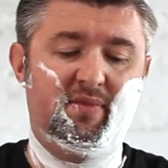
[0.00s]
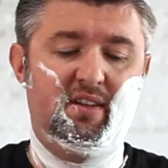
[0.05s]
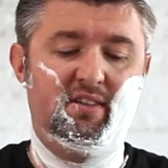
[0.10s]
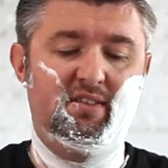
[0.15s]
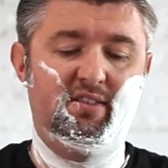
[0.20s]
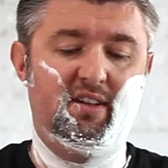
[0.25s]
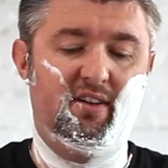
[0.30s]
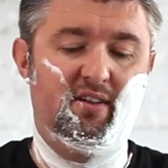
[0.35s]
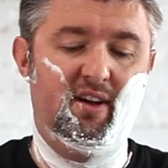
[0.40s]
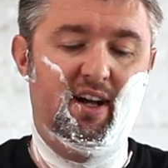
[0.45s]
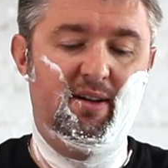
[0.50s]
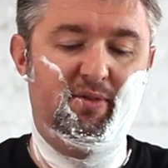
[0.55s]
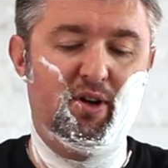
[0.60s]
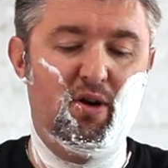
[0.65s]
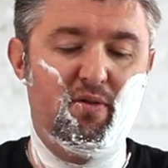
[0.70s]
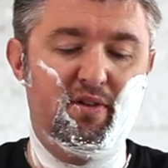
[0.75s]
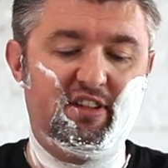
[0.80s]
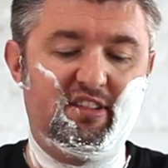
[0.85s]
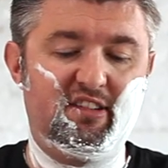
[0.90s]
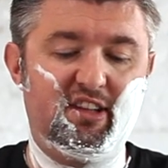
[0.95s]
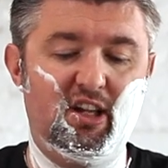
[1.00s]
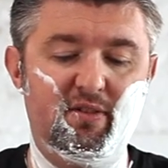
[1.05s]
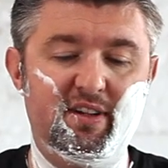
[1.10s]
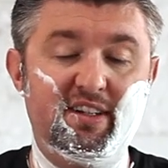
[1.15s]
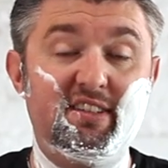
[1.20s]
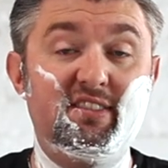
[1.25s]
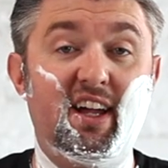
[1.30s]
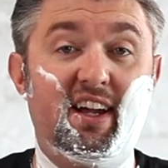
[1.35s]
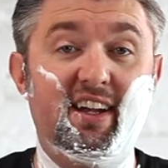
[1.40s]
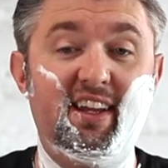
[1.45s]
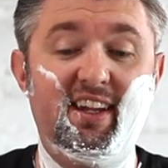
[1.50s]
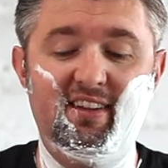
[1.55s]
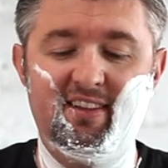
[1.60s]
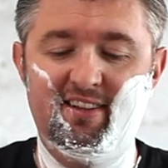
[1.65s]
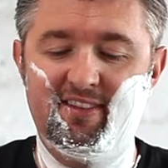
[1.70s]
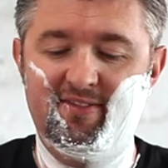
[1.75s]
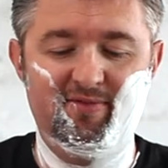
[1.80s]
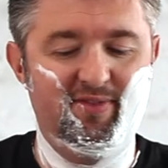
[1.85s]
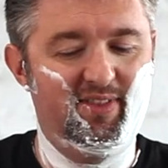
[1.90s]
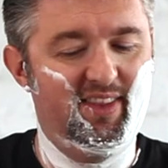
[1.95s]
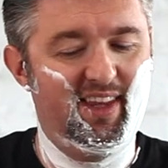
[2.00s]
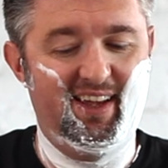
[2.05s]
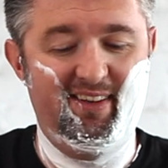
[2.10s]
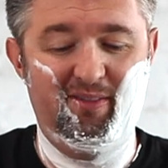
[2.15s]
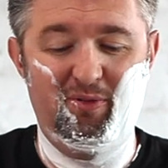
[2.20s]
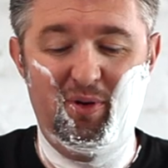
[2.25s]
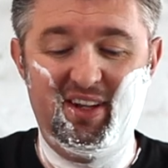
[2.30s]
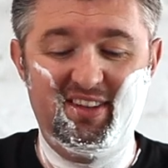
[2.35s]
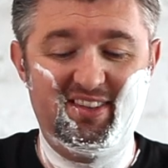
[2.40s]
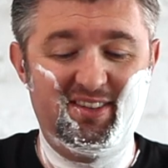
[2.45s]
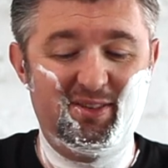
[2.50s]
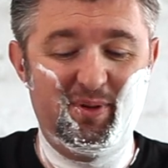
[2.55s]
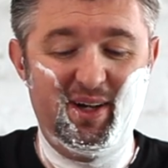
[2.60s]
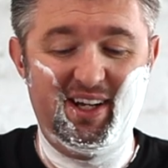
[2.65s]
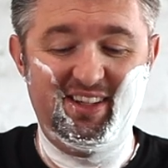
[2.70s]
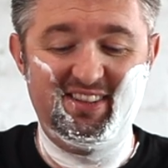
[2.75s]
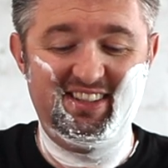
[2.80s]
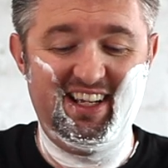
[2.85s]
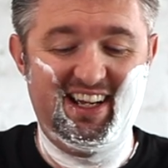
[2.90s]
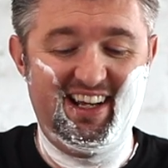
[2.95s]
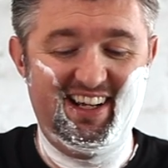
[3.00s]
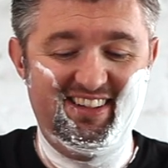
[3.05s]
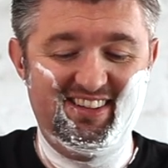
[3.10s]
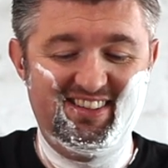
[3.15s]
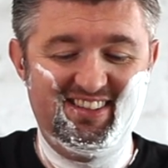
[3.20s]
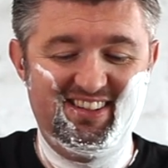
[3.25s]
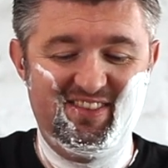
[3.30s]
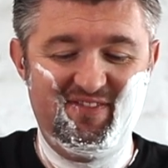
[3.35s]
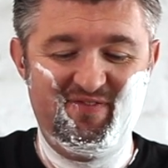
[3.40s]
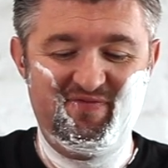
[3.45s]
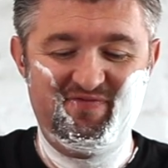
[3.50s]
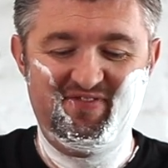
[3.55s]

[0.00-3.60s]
So I'm going slow and steady, wins the race, guys.